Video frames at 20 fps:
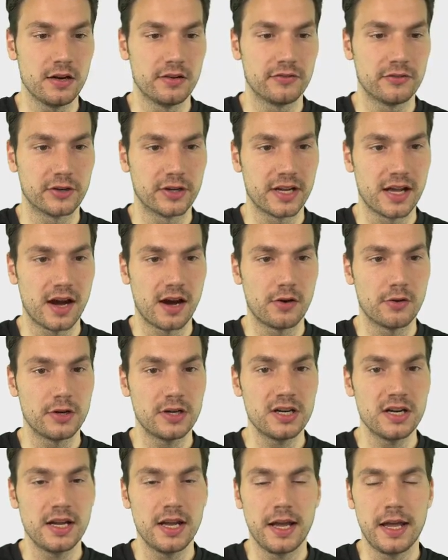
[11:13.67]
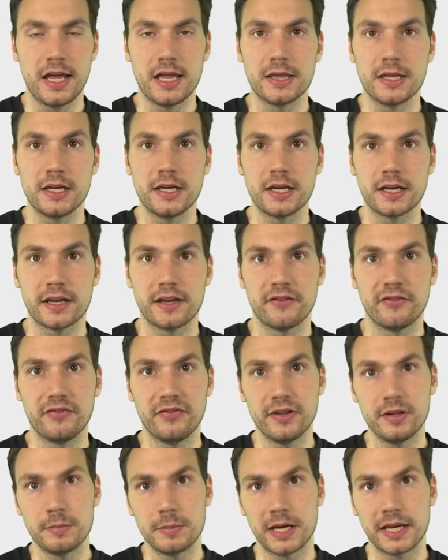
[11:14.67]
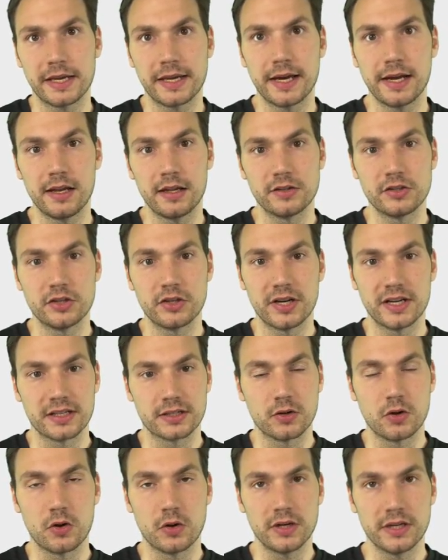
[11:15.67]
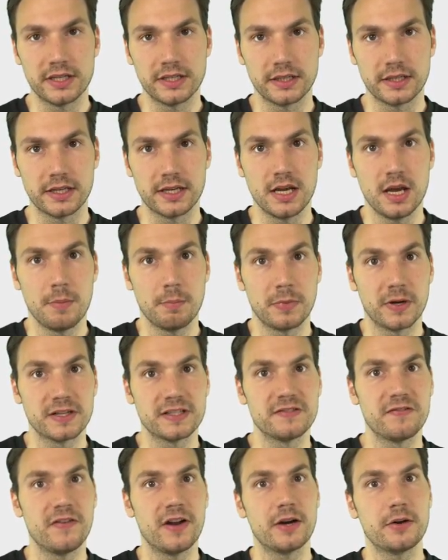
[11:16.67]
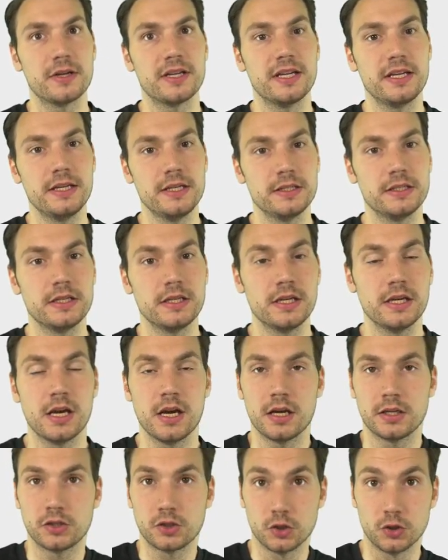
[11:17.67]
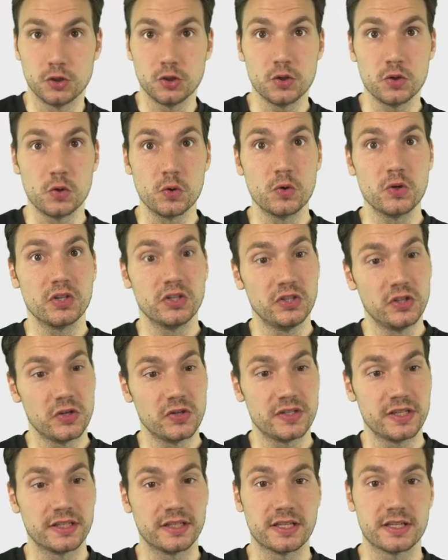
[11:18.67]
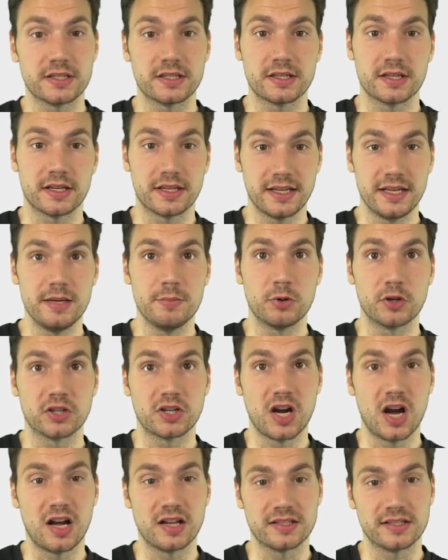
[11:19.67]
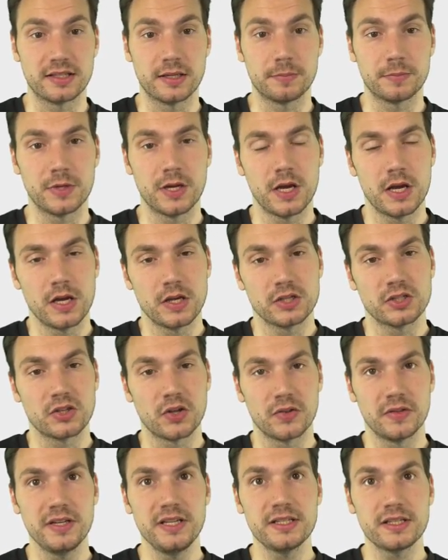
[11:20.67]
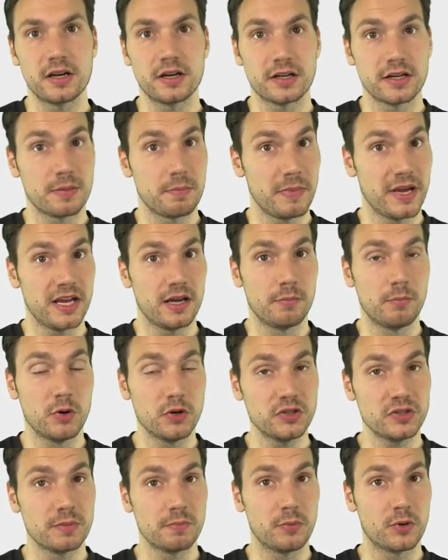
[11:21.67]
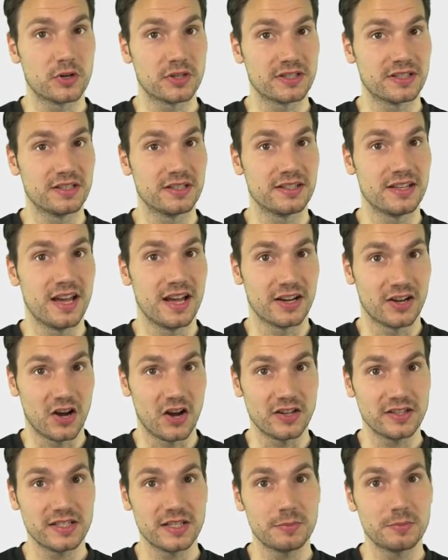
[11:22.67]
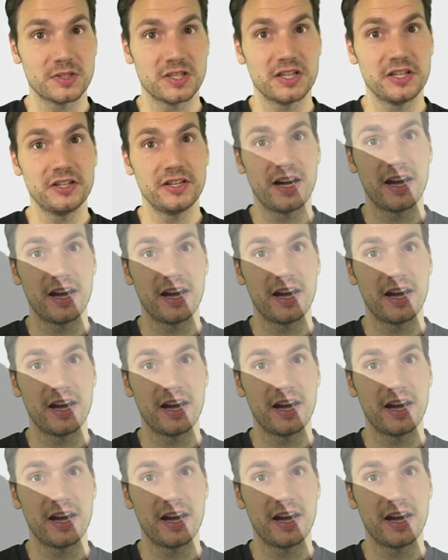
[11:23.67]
for an hour, and then I can fill my calendar accordingly. But it's very easy to do using this keyboard concept. So these are the most important concepts here.